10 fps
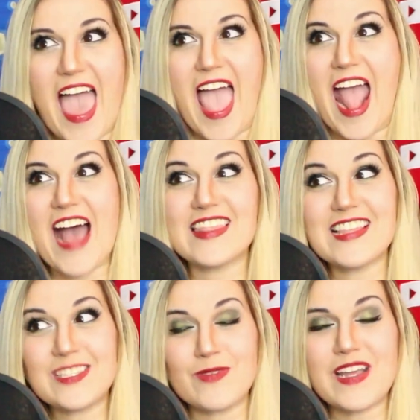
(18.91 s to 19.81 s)
And
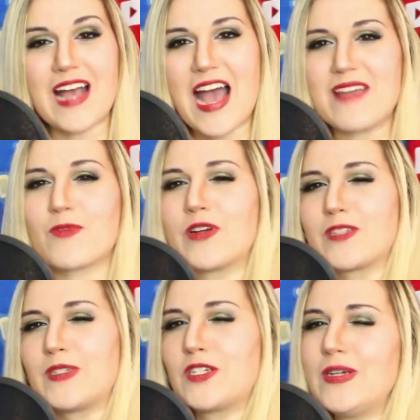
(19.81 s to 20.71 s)
this week I am going
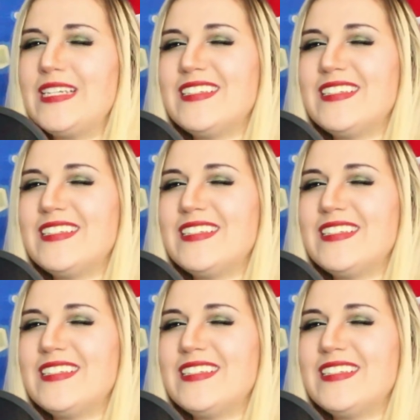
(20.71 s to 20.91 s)
to be doing.